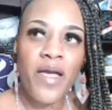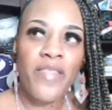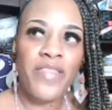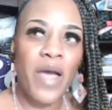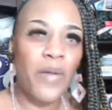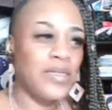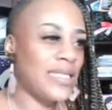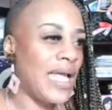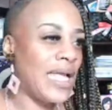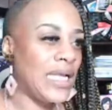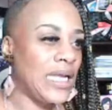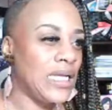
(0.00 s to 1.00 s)
That was like
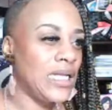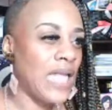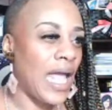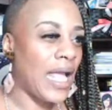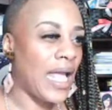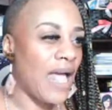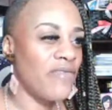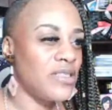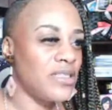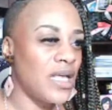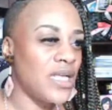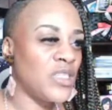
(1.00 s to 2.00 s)
killing, like having
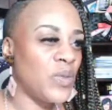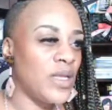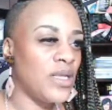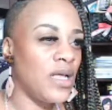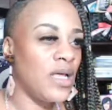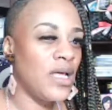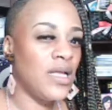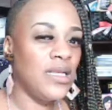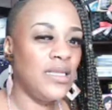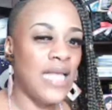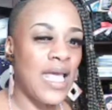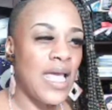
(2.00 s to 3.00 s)
sex with
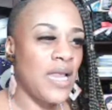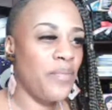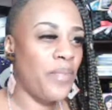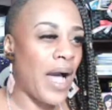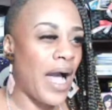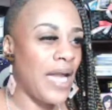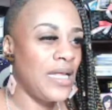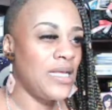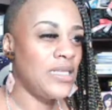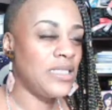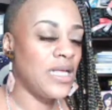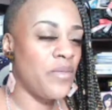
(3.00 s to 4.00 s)
dead
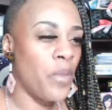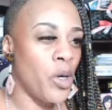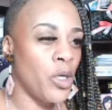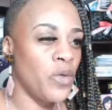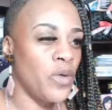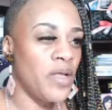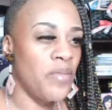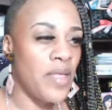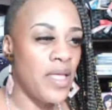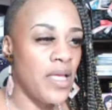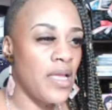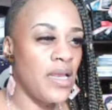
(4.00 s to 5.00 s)
bodies and murdering
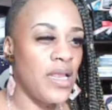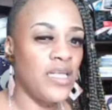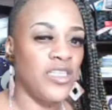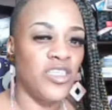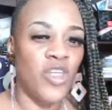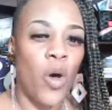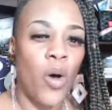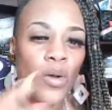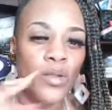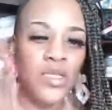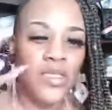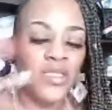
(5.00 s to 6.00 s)
men and just all
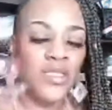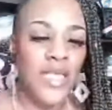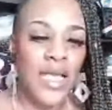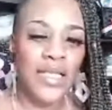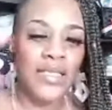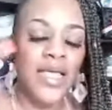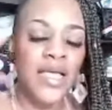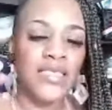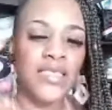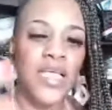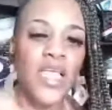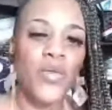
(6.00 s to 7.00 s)
these sick things
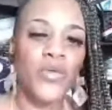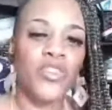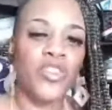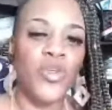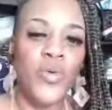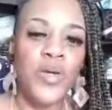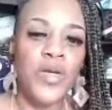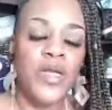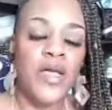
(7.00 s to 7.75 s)
that he was doing.